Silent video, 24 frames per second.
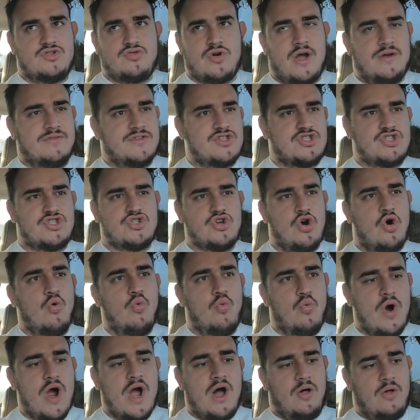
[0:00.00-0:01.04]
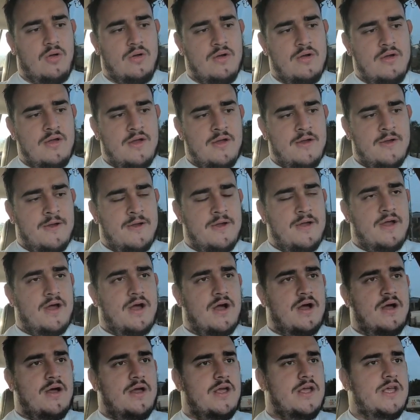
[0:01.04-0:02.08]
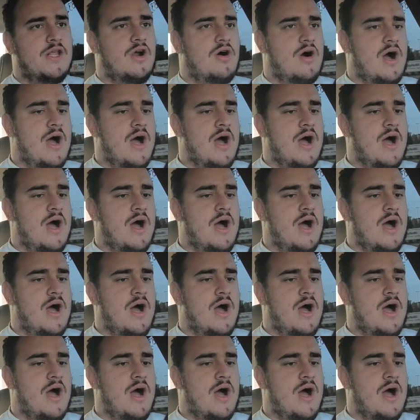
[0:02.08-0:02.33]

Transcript: drives so well. You know,